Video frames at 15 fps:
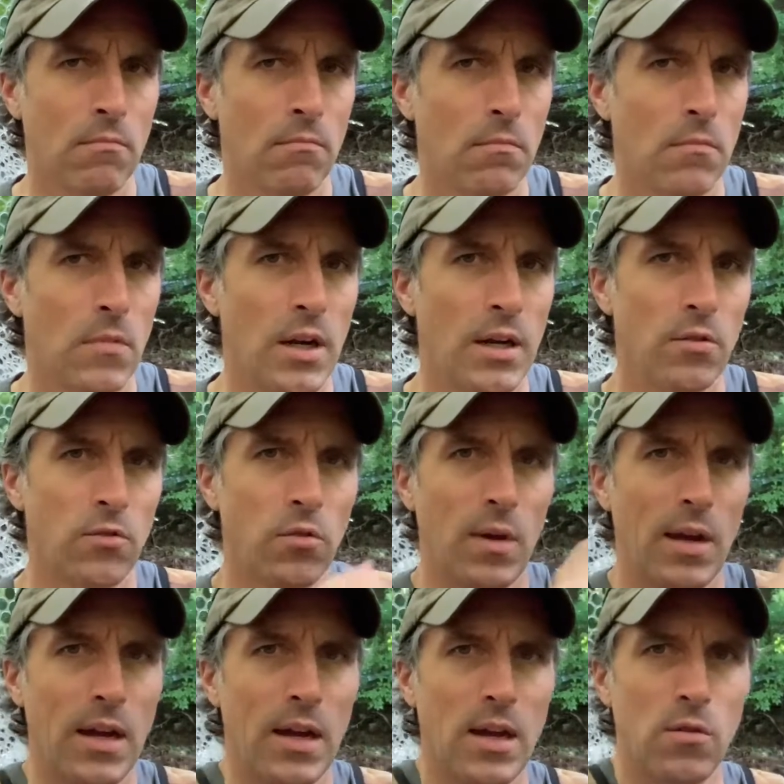Right? So
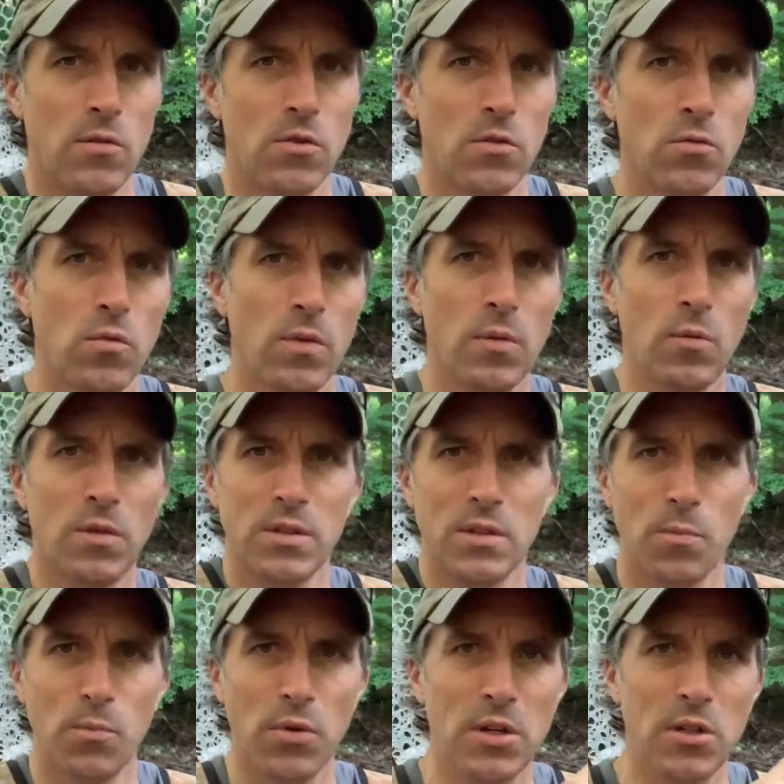what's the
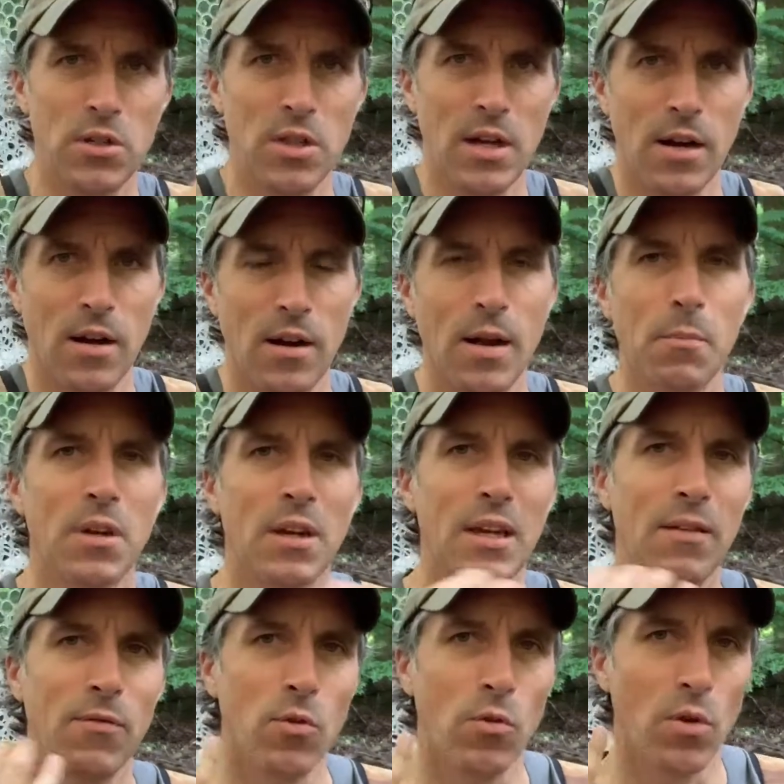bridge there? I'm going to give
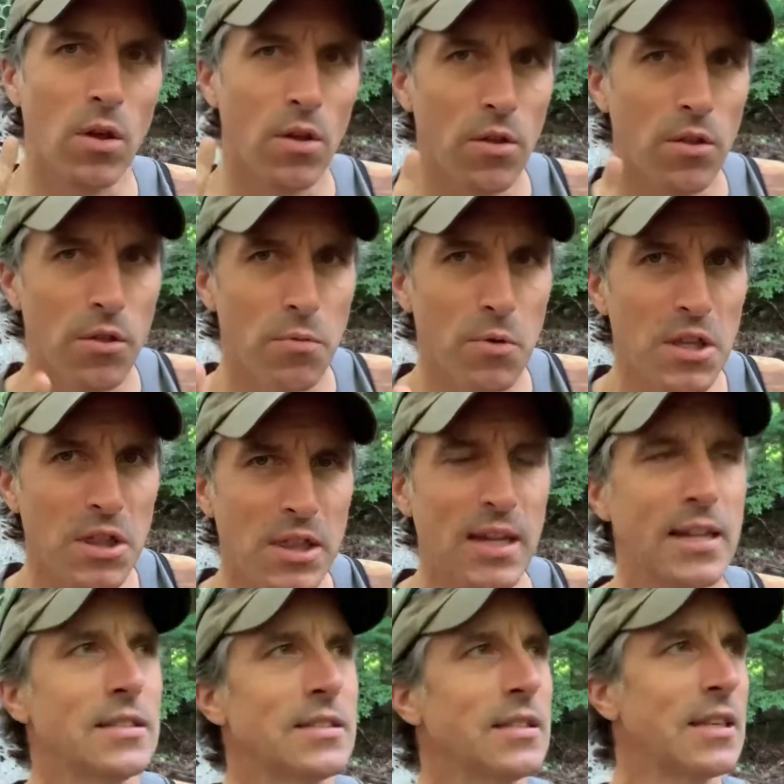you 3
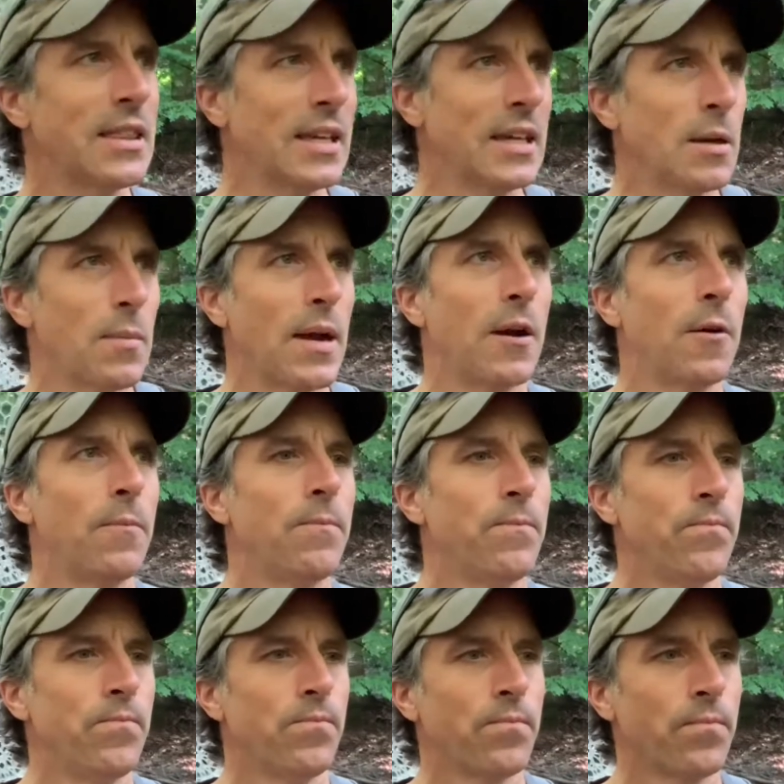things to think about
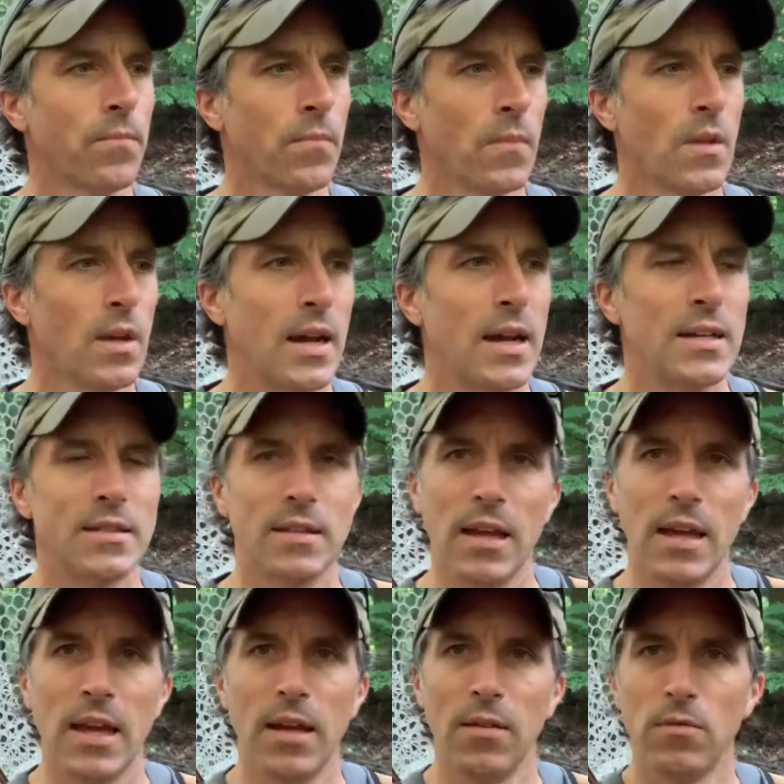as
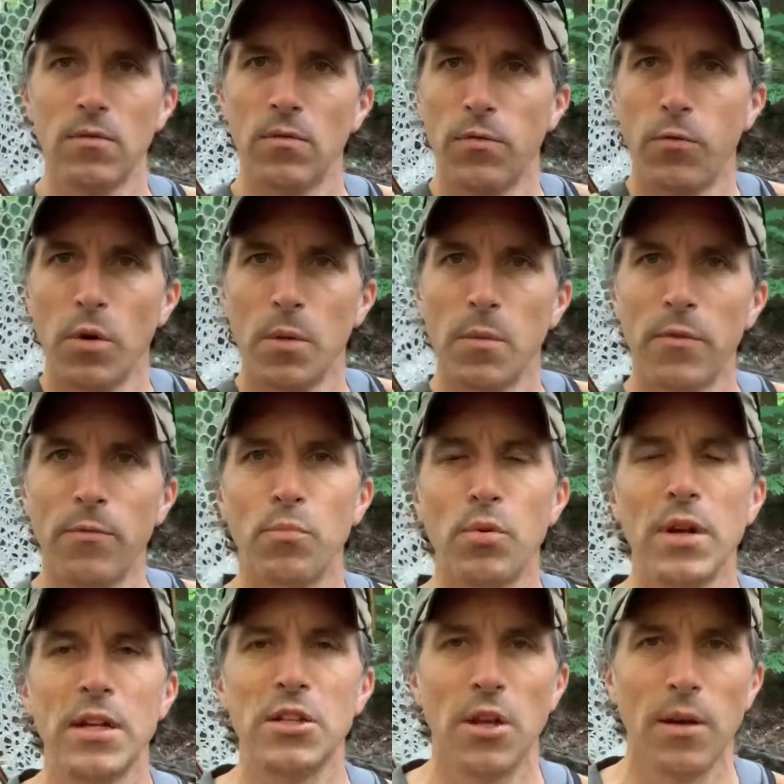a form of
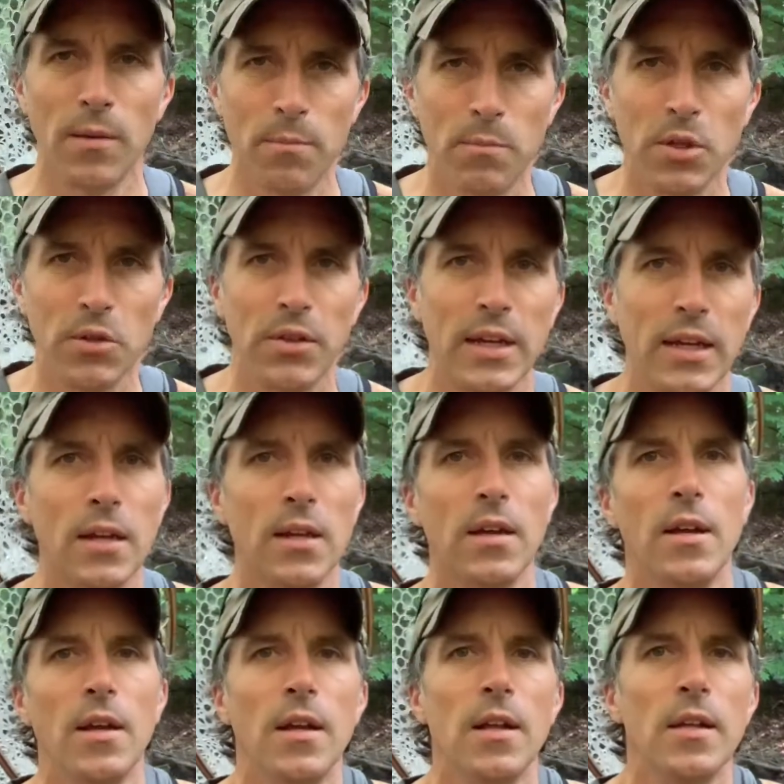bridge building
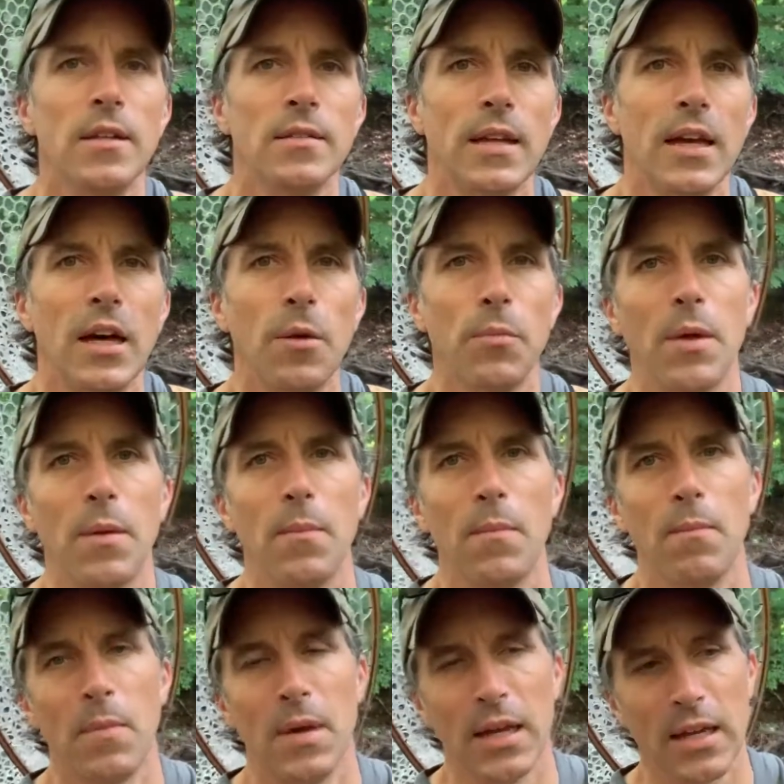to help them
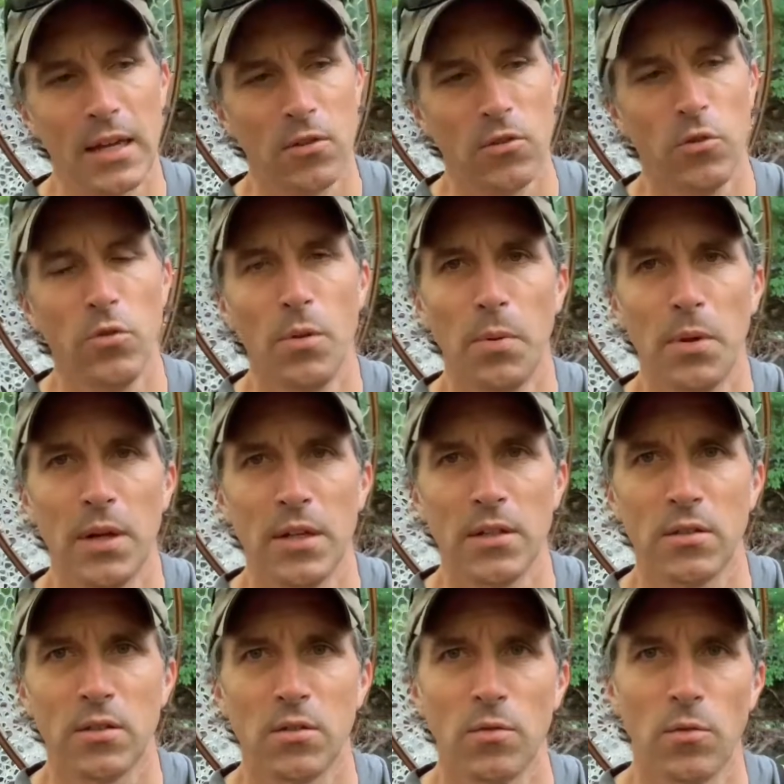make it to the
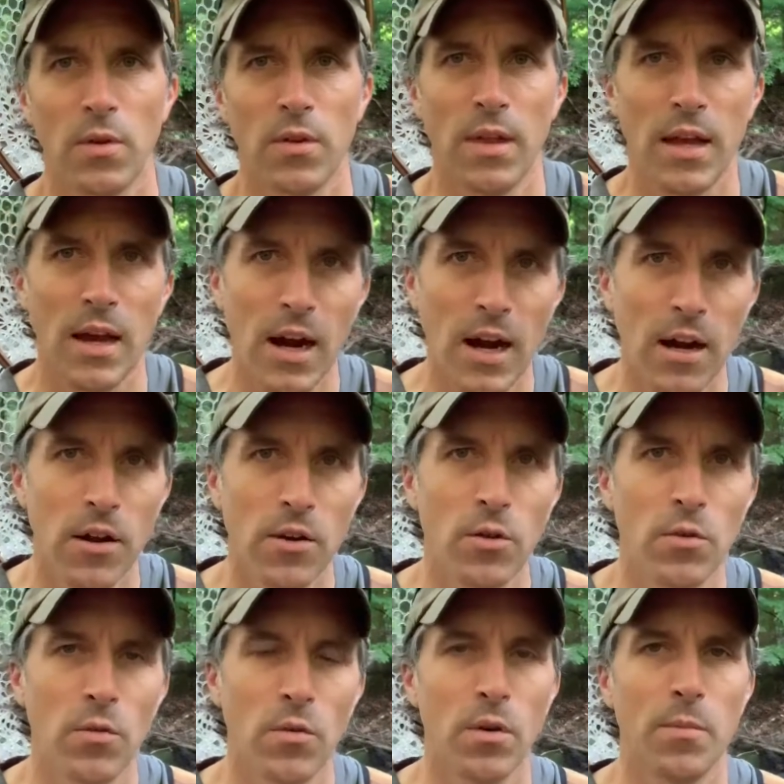place where they hire
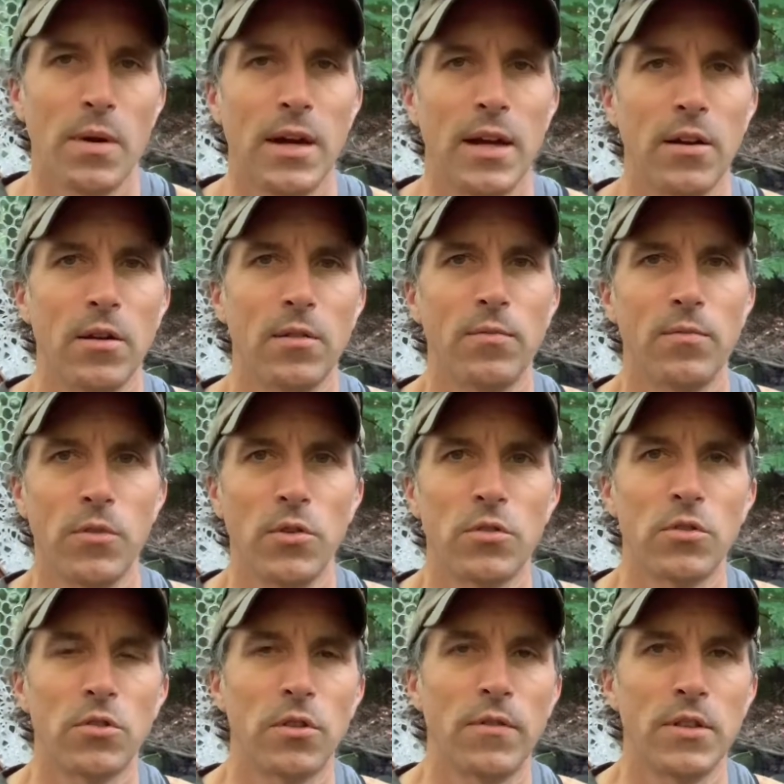you or buy your
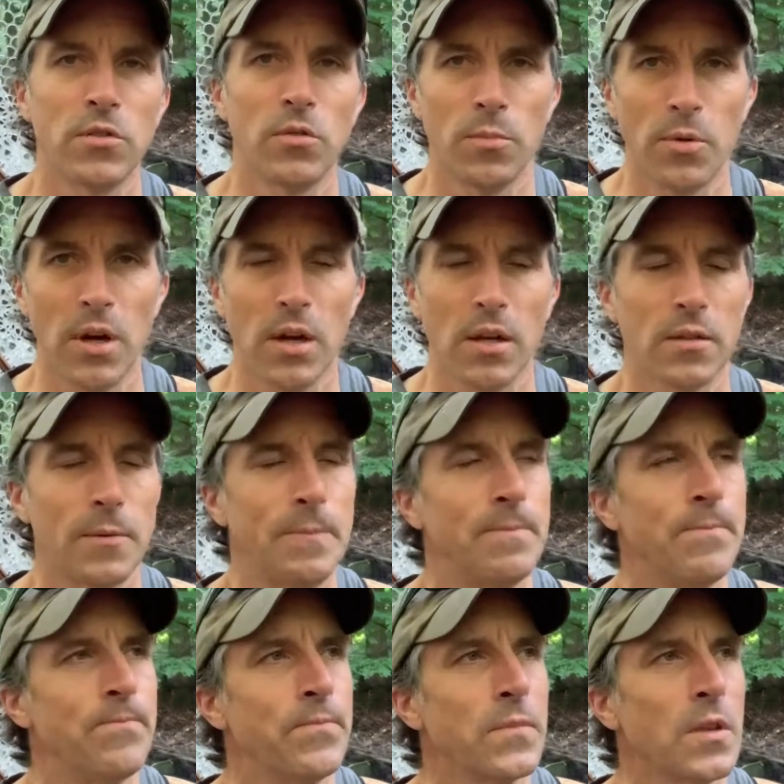service or product.
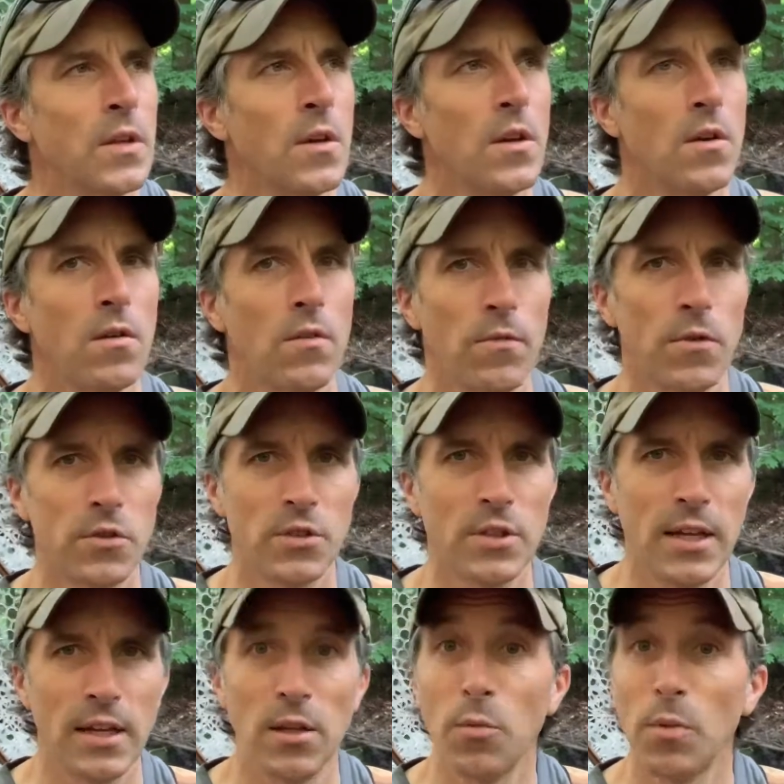First
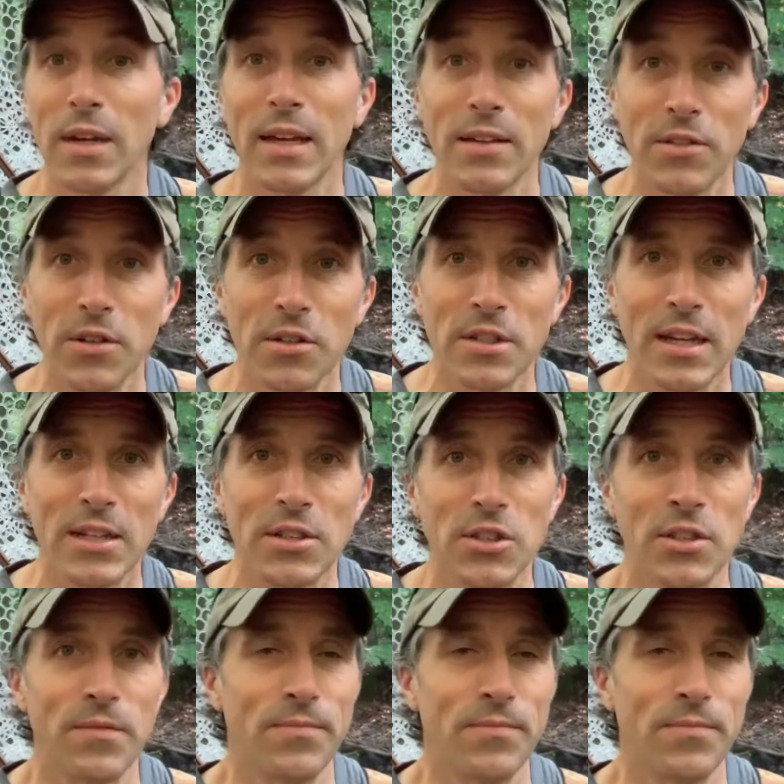thing, you want to get their attention.